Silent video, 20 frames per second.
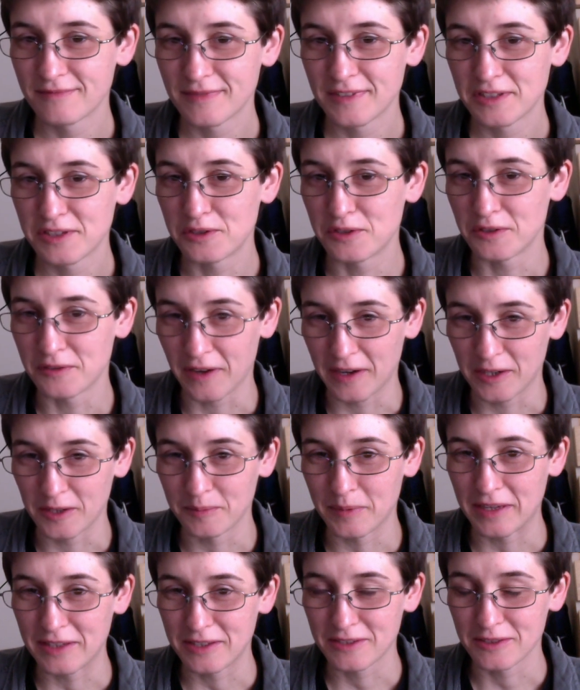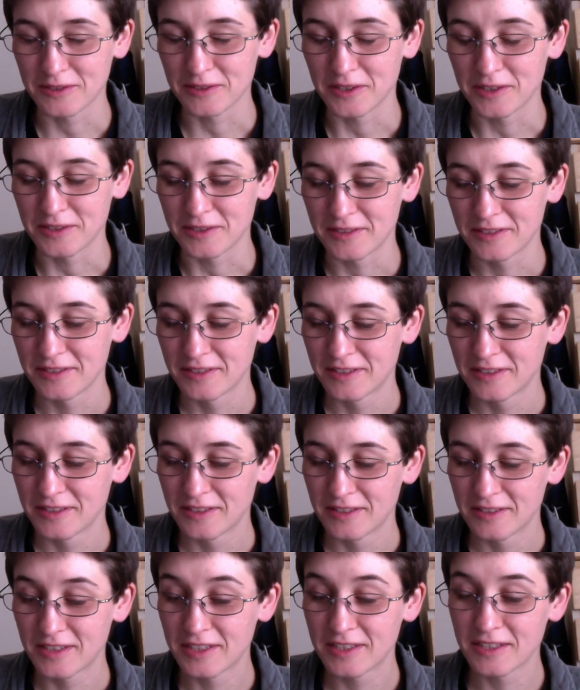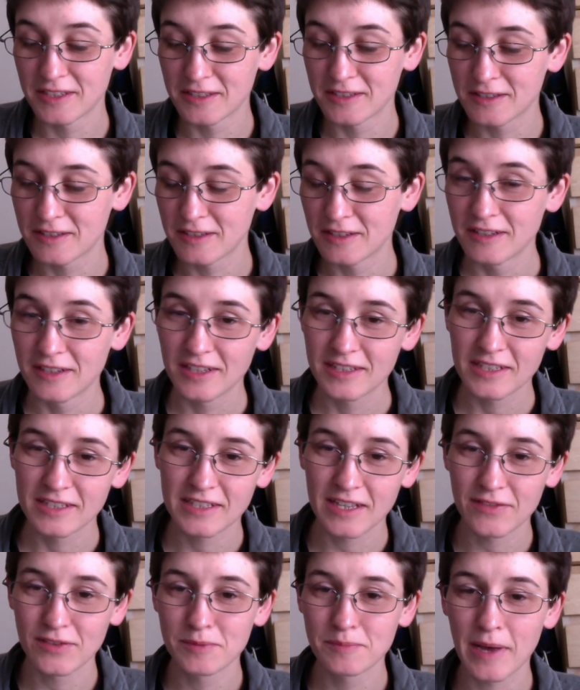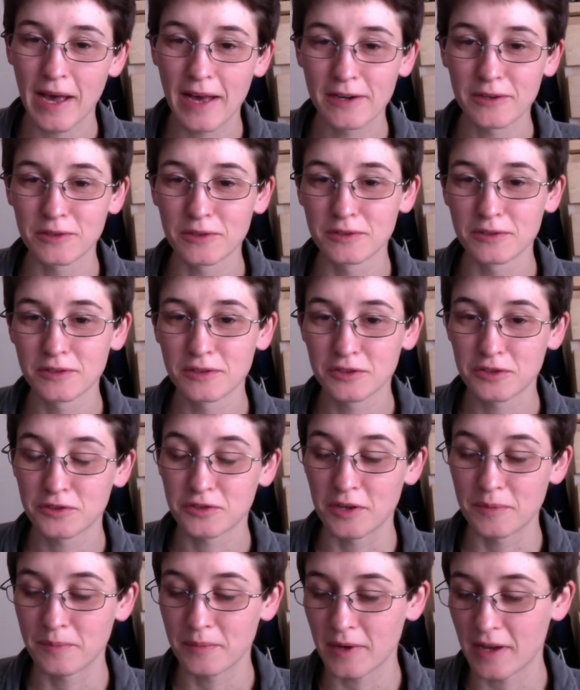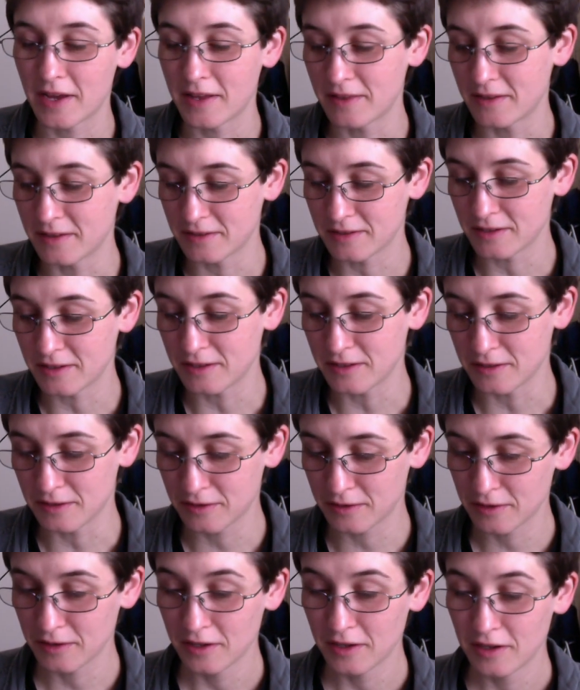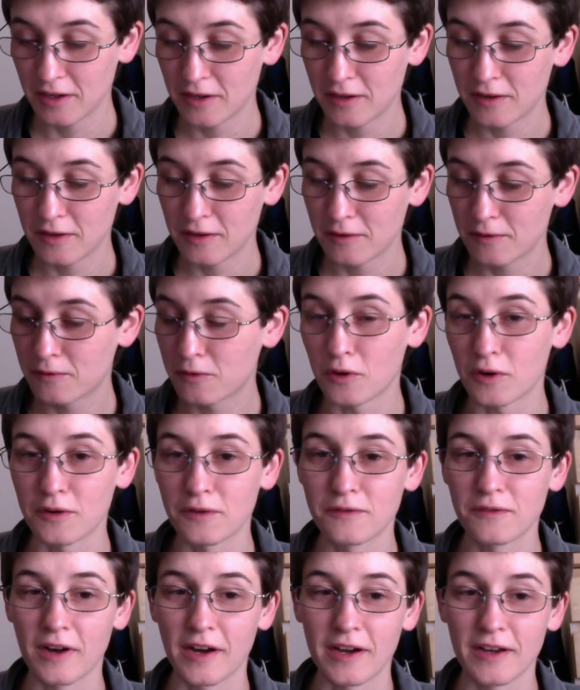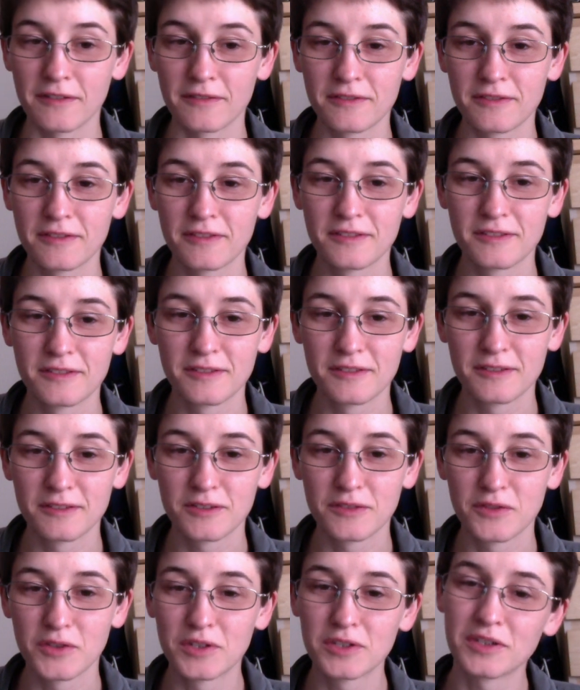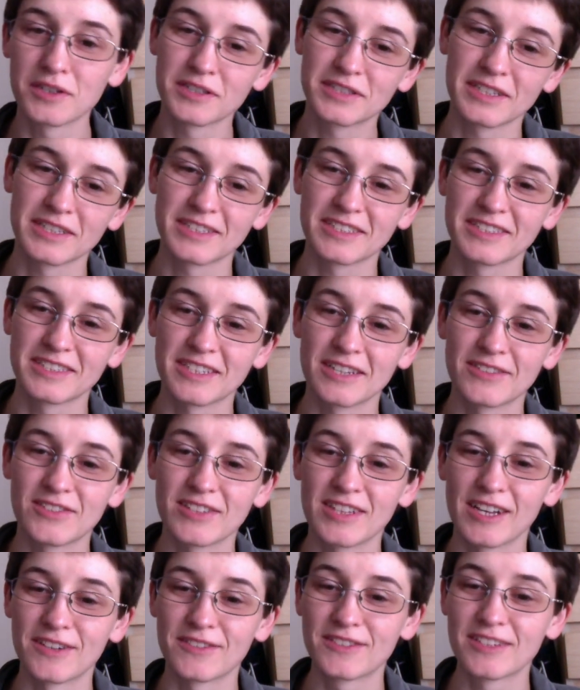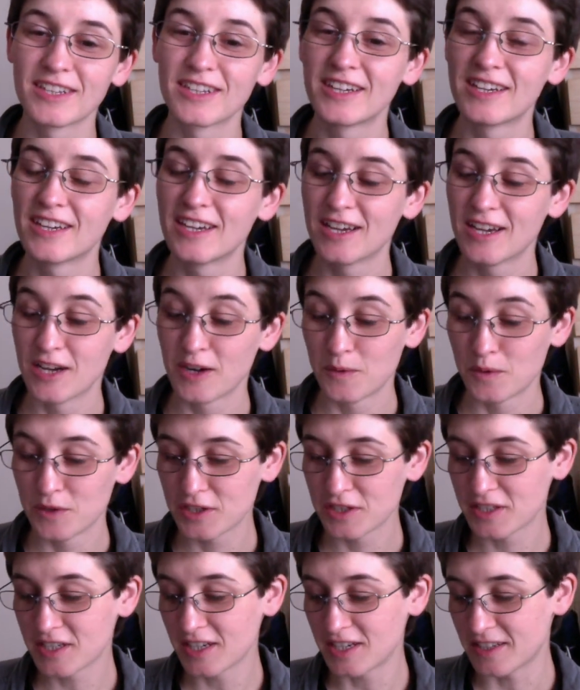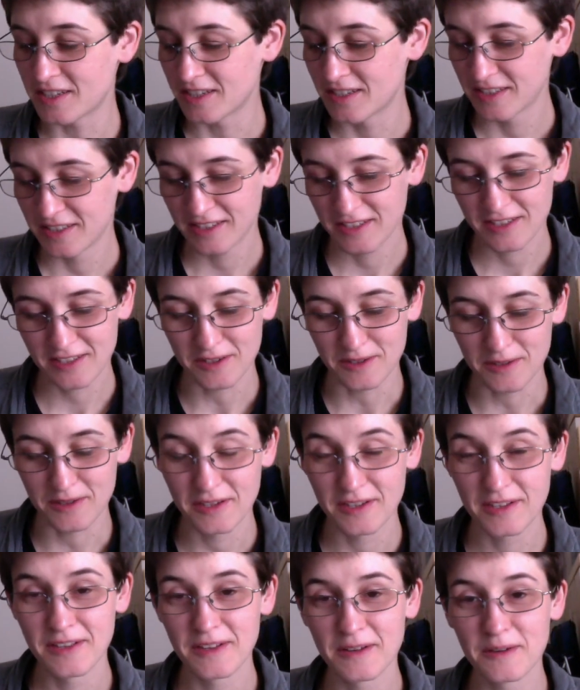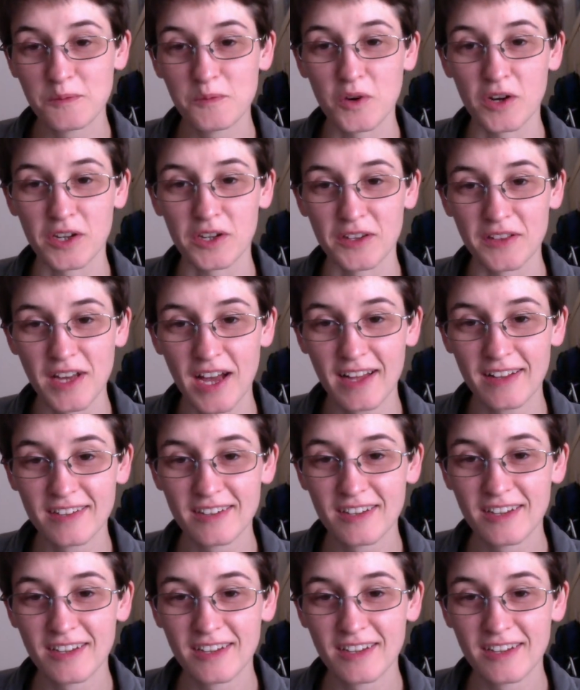do the final pencils on. So it's a 7-panel strip, and this is 4 and 5. So I've only got 6 and 7 left, which is good. So working on that.